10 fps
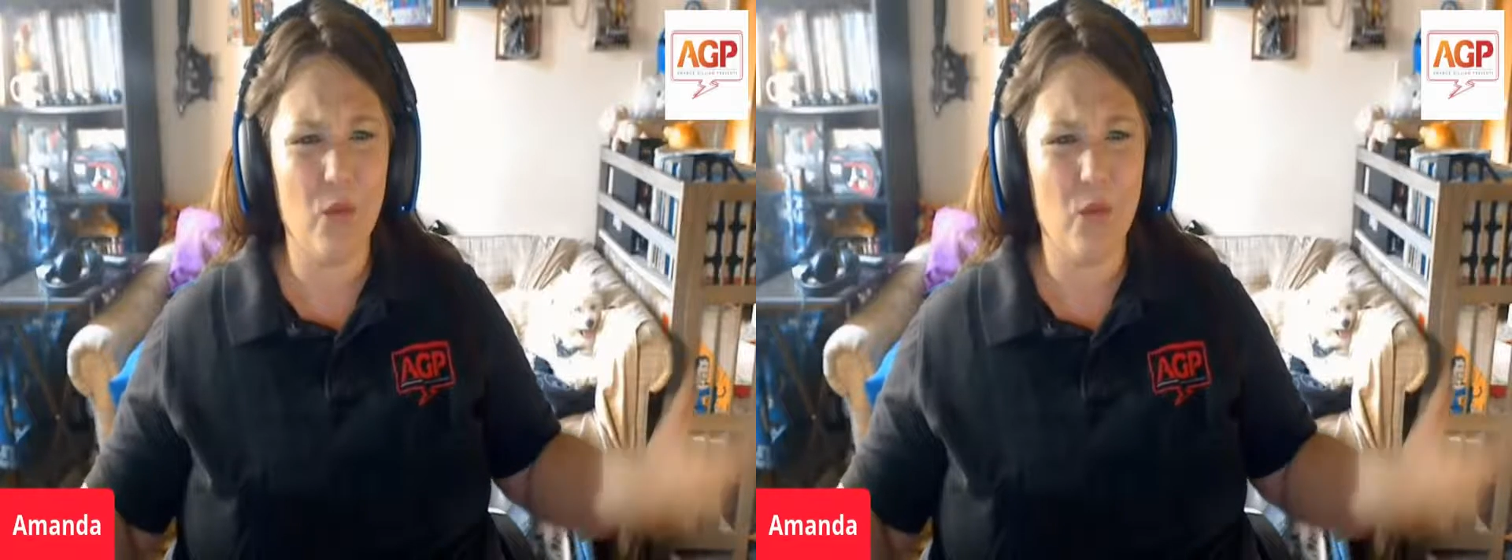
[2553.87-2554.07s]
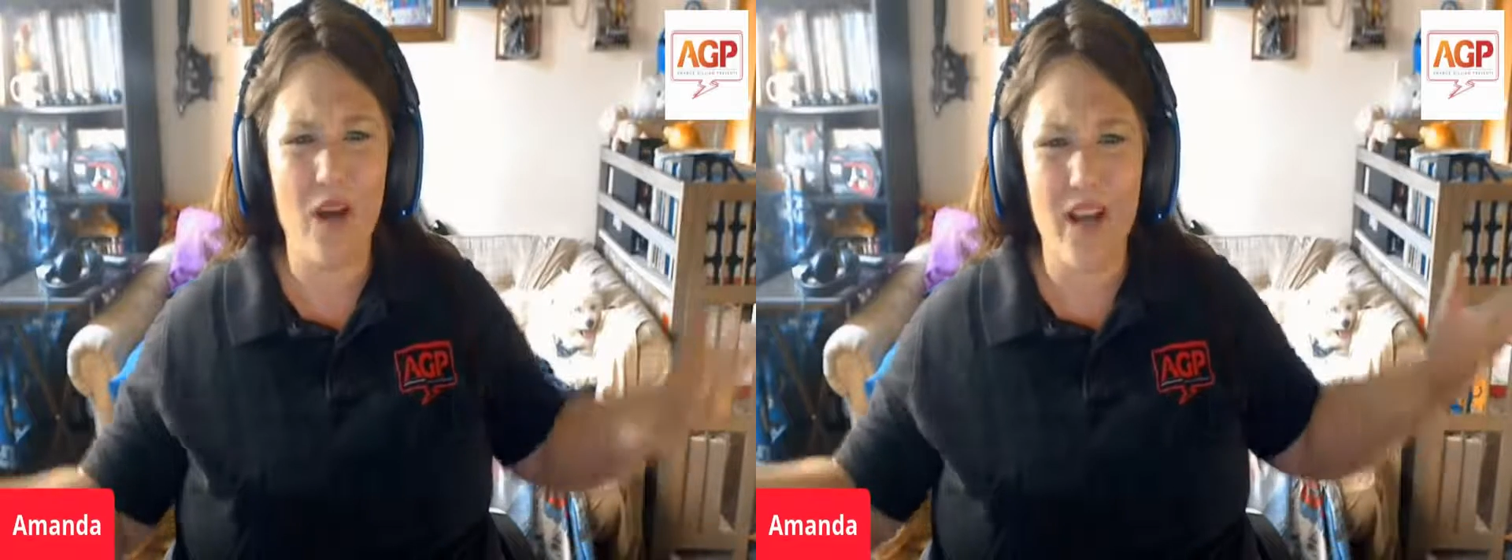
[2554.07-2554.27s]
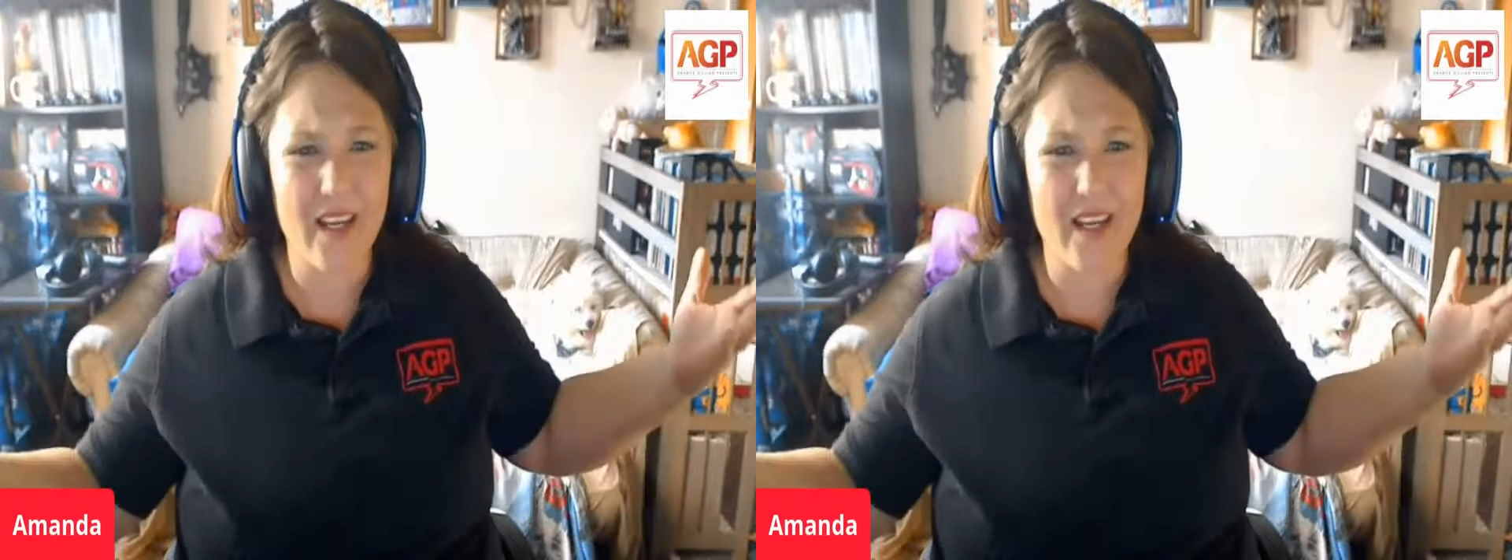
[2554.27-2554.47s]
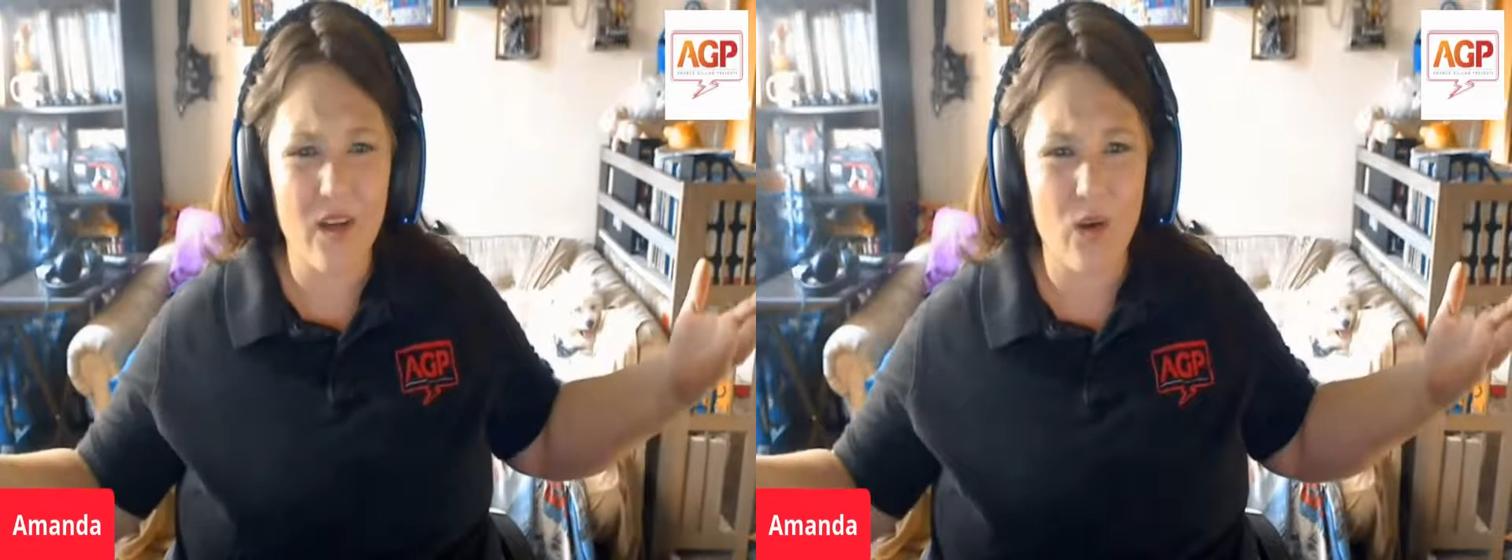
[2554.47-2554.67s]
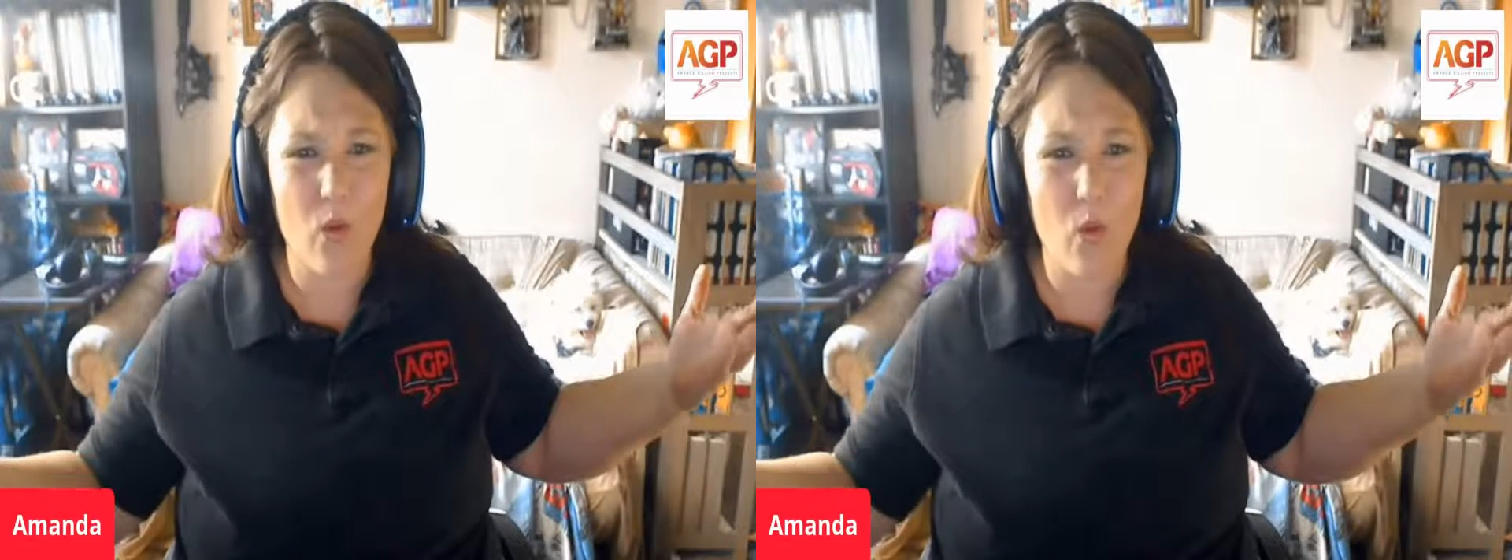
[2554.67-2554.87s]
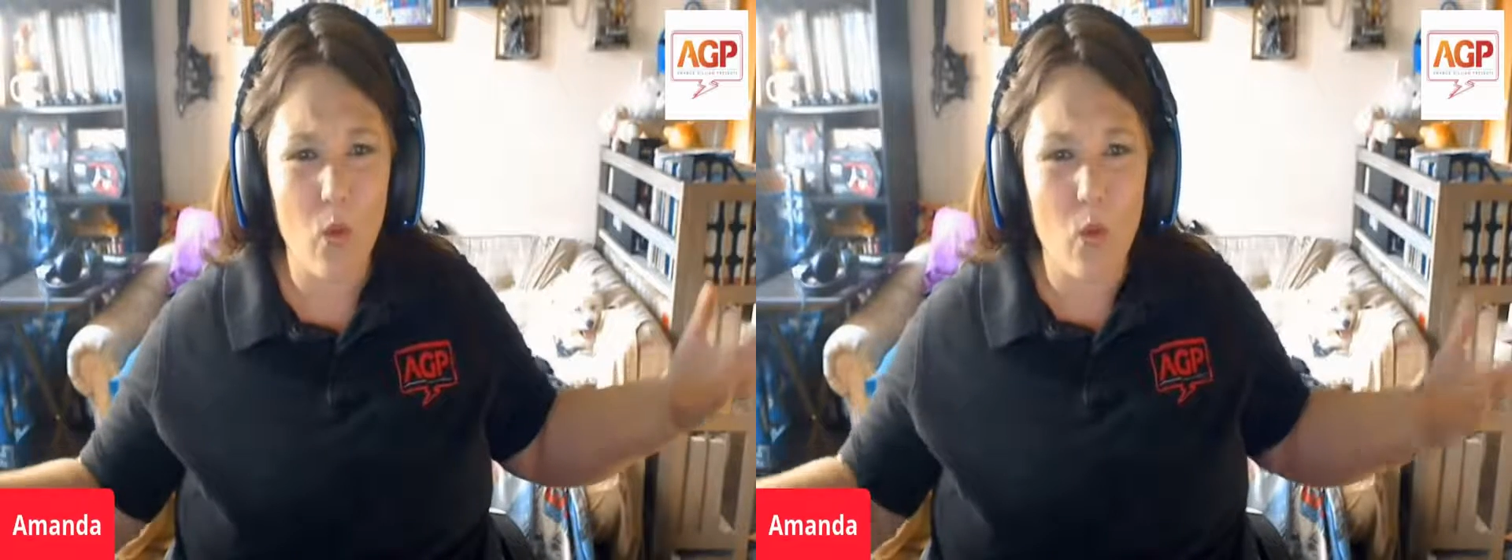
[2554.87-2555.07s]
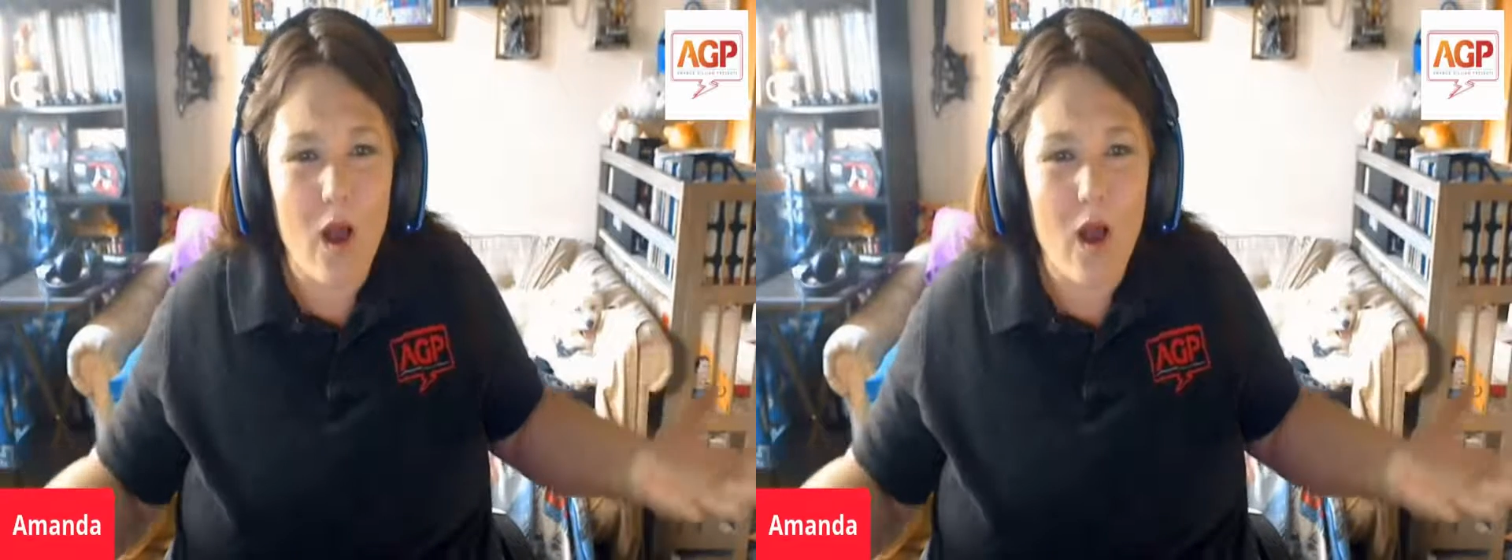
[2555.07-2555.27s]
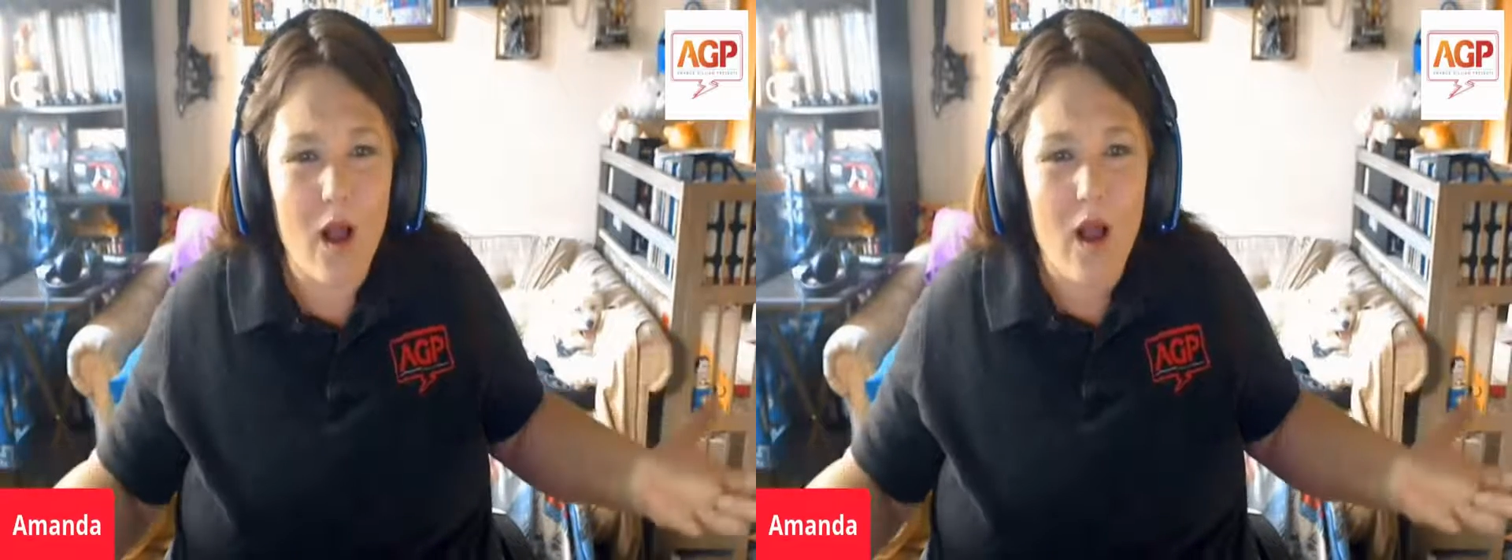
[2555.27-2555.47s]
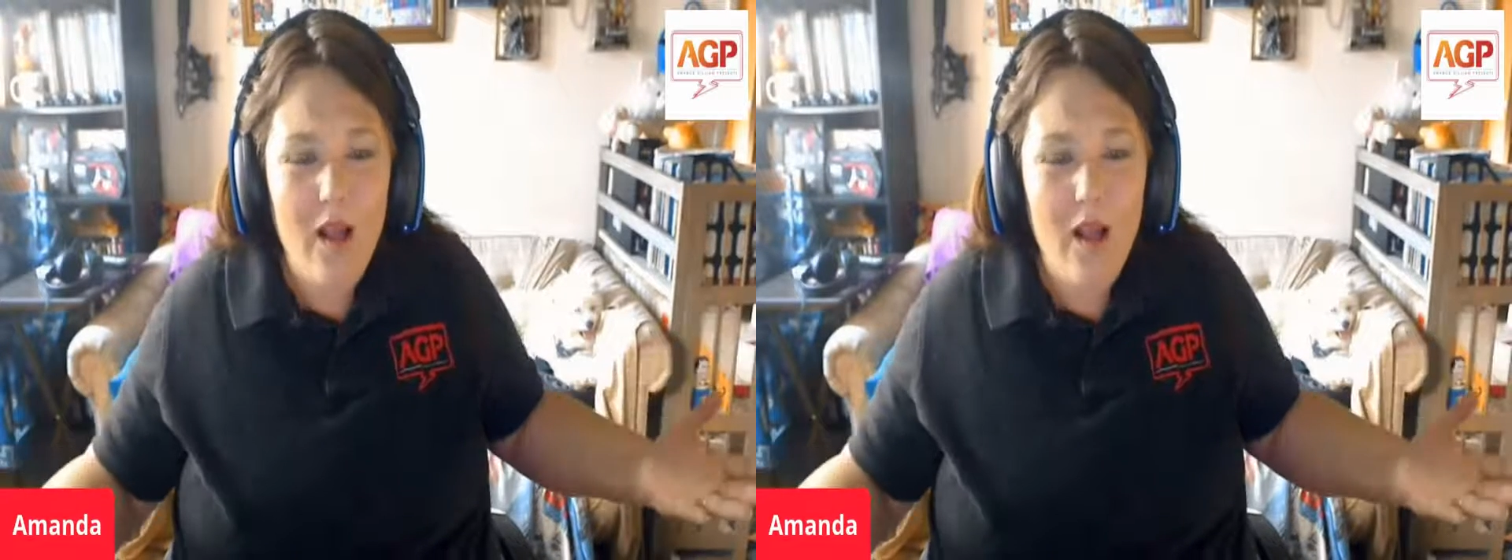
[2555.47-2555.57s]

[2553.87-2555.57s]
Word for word: Why? Why?